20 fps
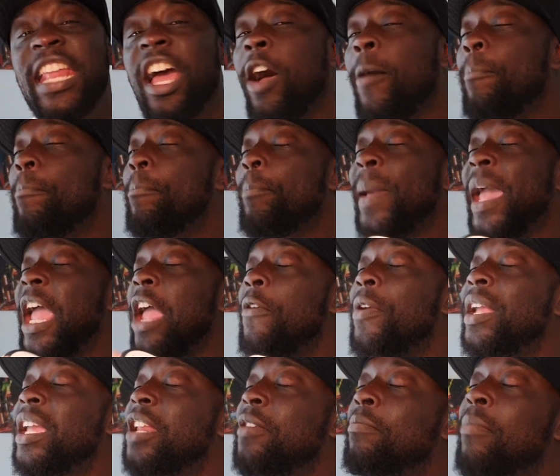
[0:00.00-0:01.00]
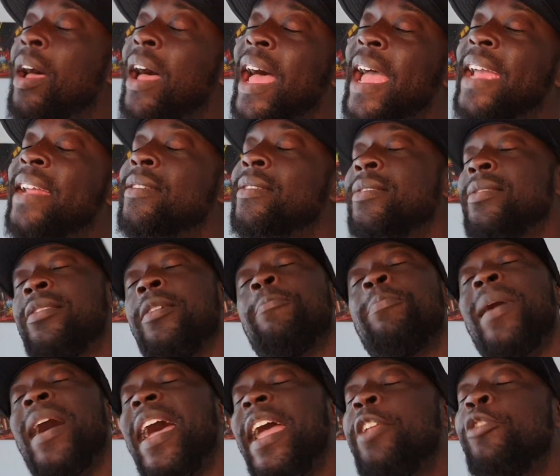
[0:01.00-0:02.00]
now bearing in mind the
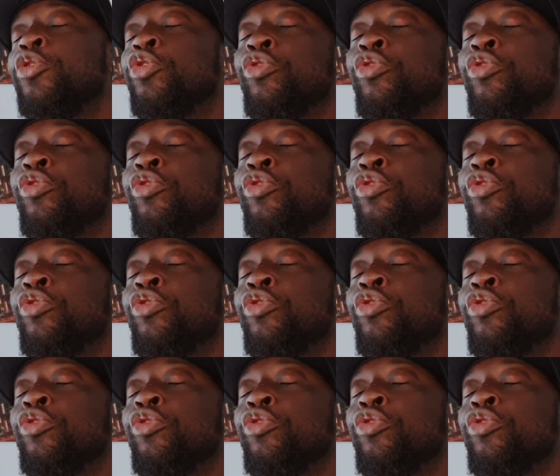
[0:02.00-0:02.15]
pine